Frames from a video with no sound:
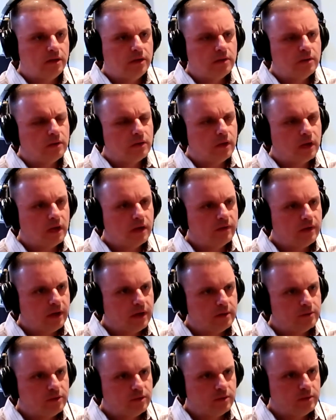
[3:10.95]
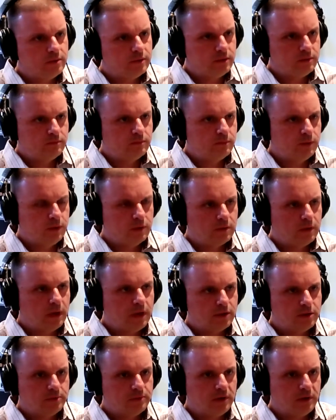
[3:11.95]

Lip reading: a lot of times you launch a